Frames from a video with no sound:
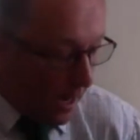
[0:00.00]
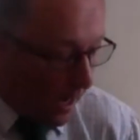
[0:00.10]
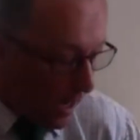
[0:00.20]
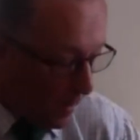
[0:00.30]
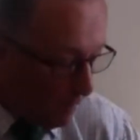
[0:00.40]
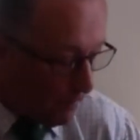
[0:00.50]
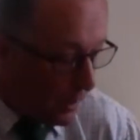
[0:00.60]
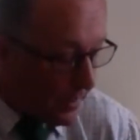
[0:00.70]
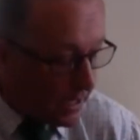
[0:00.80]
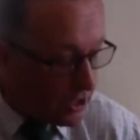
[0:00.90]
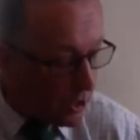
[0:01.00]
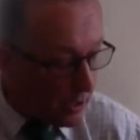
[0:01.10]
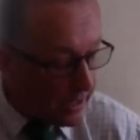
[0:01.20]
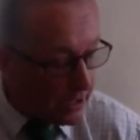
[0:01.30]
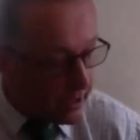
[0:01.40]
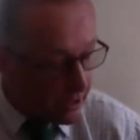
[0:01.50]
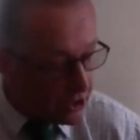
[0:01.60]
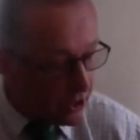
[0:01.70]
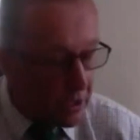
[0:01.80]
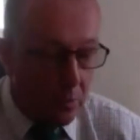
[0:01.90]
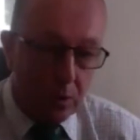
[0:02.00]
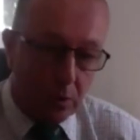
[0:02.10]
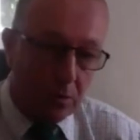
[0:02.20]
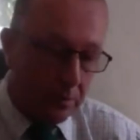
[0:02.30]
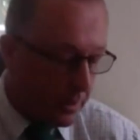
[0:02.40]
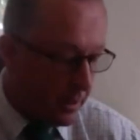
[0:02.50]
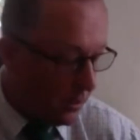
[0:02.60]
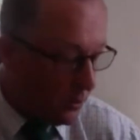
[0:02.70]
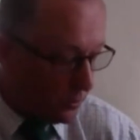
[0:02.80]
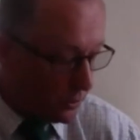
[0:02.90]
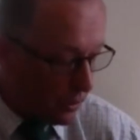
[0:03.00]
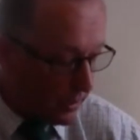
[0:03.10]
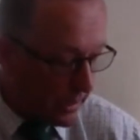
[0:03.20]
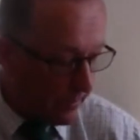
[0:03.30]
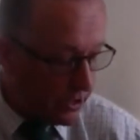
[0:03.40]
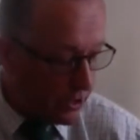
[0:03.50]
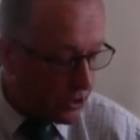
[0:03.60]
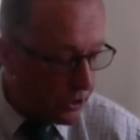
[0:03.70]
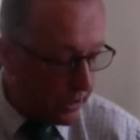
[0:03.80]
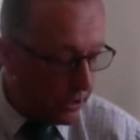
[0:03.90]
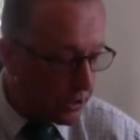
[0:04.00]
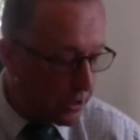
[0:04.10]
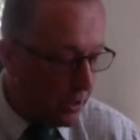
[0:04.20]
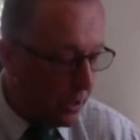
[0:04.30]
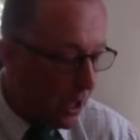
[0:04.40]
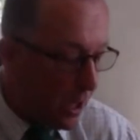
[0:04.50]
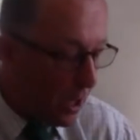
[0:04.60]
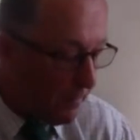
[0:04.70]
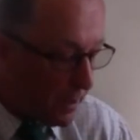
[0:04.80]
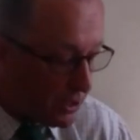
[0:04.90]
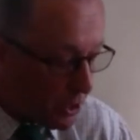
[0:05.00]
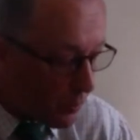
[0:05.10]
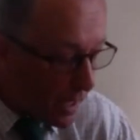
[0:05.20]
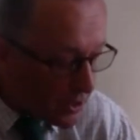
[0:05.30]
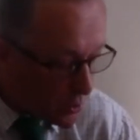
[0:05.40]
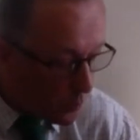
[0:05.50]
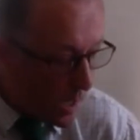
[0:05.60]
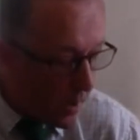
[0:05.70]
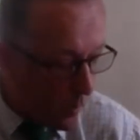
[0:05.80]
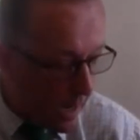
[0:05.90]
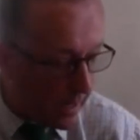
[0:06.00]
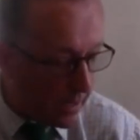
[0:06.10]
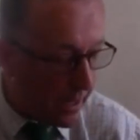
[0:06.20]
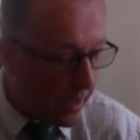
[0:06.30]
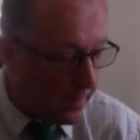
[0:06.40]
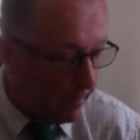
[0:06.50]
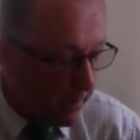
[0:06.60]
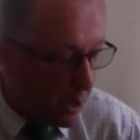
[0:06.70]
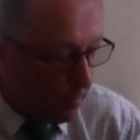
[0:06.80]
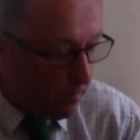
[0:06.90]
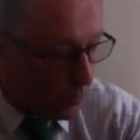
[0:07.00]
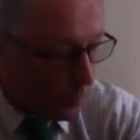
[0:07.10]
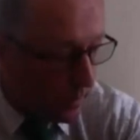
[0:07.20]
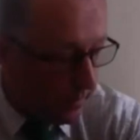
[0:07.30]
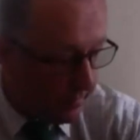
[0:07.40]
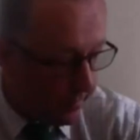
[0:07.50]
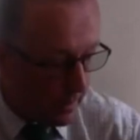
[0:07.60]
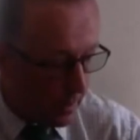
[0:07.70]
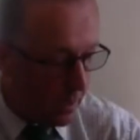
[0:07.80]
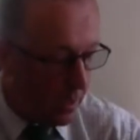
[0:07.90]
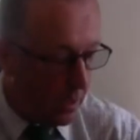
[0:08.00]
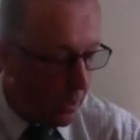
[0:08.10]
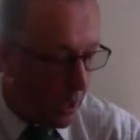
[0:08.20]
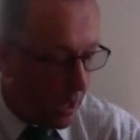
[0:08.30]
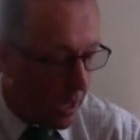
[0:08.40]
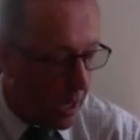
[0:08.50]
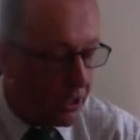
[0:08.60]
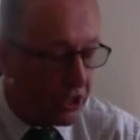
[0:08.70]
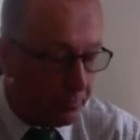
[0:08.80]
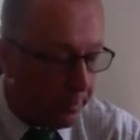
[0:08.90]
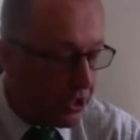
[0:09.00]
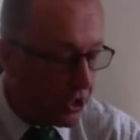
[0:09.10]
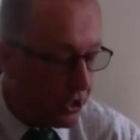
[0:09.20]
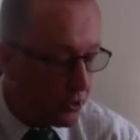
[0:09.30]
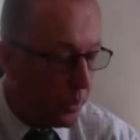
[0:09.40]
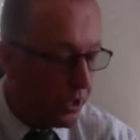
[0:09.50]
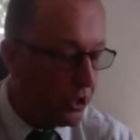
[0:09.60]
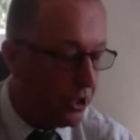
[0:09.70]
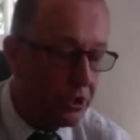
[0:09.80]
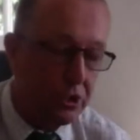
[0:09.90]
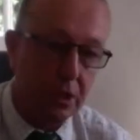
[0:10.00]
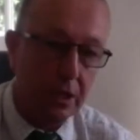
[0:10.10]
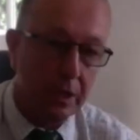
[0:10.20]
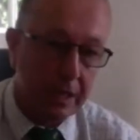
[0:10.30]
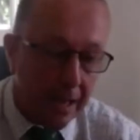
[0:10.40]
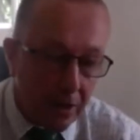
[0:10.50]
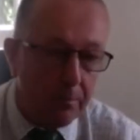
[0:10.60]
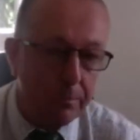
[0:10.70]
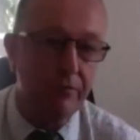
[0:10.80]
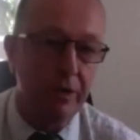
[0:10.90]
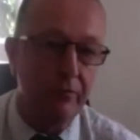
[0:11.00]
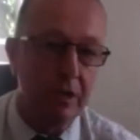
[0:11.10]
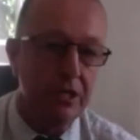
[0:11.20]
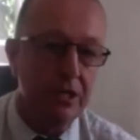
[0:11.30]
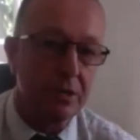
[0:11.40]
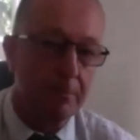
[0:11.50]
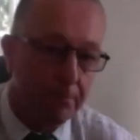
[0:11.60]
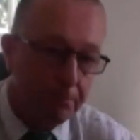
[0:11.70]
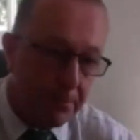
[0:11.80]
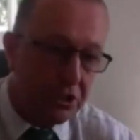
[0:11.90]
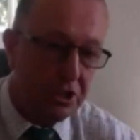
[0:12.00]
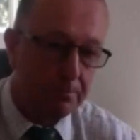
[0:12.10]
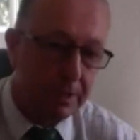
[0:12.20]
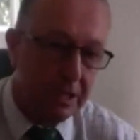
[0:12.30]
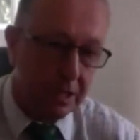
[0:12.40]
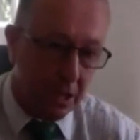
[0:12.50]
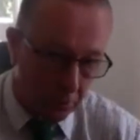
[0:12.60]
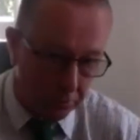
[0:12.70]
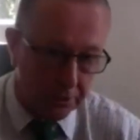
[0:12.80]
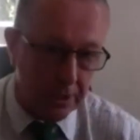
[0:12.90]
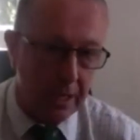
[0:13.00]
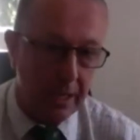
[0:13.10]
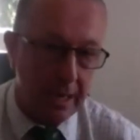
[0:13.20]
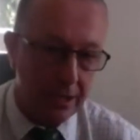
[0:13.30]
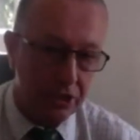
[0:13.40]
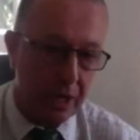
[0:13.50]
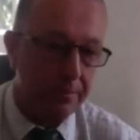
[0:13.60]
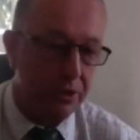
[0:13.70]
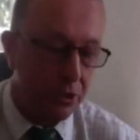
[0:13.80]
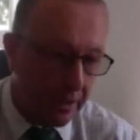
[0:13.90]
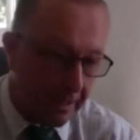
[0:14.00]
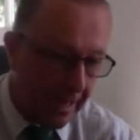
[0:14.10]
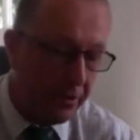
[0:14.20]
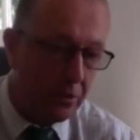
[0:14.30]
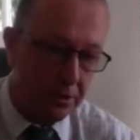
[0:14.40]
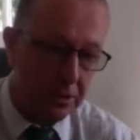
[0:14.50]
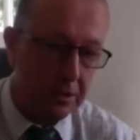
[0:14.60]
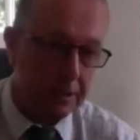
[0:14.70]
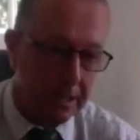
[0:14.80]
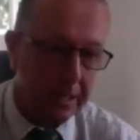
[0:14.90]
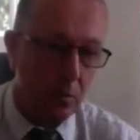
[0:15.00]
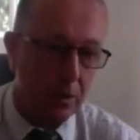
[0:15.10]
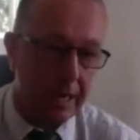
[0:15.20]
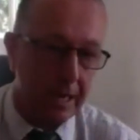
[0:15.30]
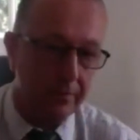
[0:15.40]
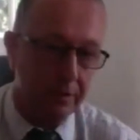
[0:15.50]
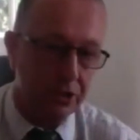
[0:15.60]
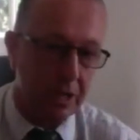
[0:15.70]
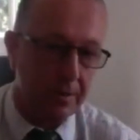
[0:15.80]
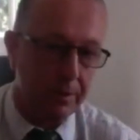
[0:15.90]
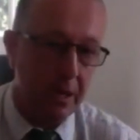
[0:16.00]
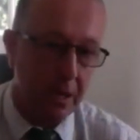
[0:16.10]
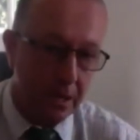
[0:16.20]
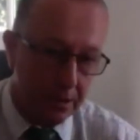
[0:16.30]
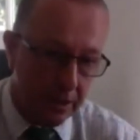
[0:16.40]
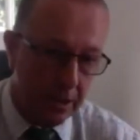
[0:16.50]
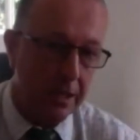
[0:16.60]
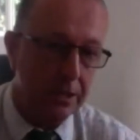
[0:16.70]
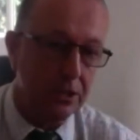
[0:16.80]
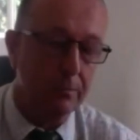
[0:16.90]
But they certainly will cause a lot of damage in trees. So that's where we're at the moment with a species which is can't be re-released, must be culled in traps. You cannot take one out of a trap and kill it.